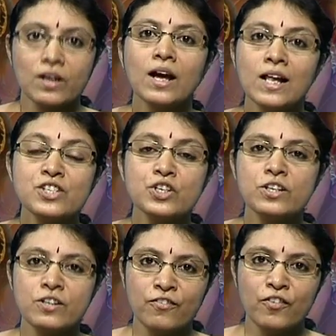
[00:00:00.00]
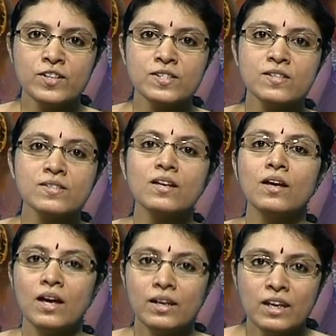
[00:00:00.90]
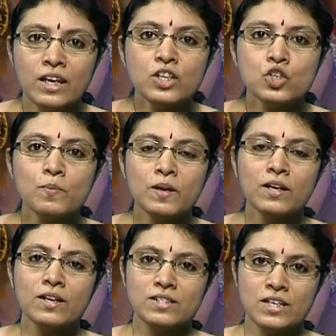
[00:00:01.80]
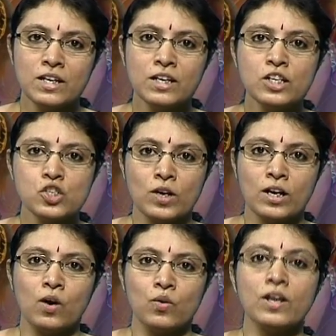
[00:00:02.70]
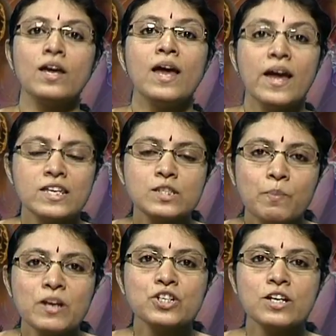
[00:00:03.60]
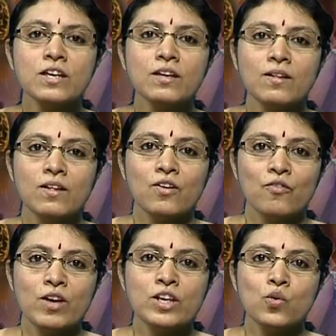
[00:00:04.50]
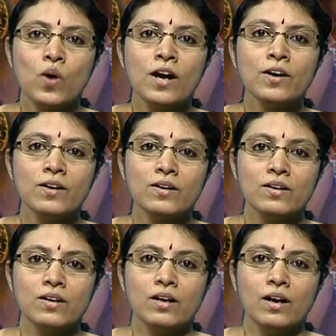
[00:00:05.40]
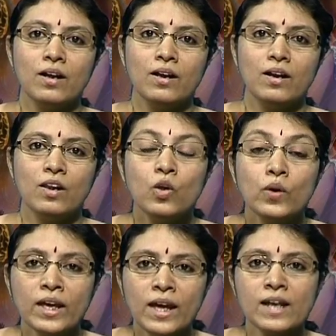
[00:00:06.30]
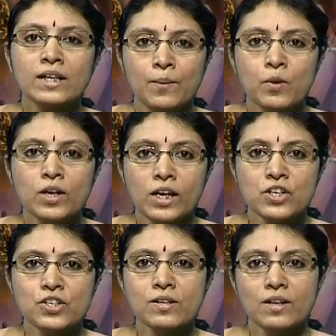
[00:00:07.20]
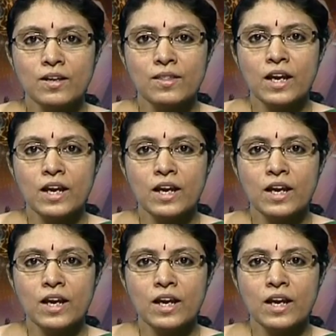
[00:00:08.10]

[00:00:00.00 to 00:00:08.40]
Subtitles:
Cultural differences need to be taken into account, especially when you are looking at communication in the